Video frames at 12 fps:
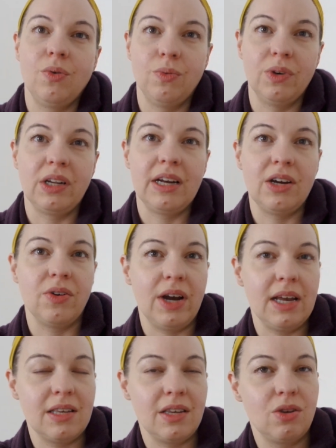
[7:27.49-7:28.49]
really
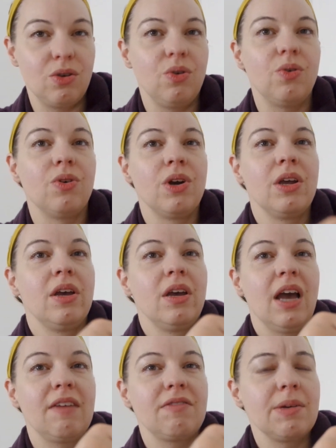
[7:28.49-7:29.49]
great to
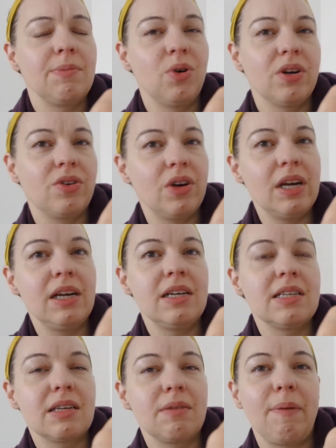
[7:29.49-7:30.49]
have some more greens.